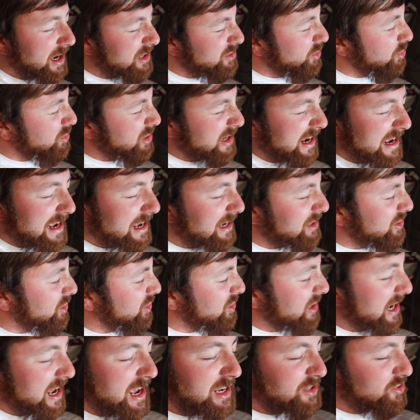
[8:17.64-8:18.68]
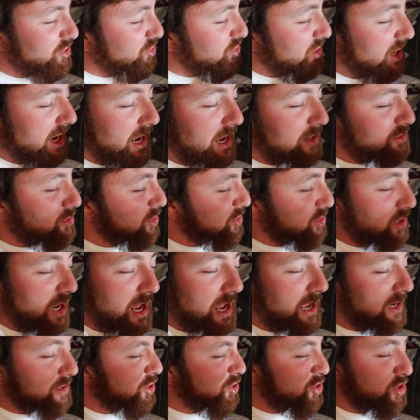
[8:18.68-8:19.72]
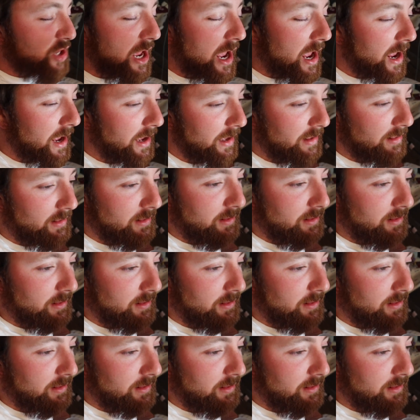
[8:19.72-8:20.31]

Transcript: shut your ass, shut your ass, shut your ass, shut your ass, shut your ass, shut your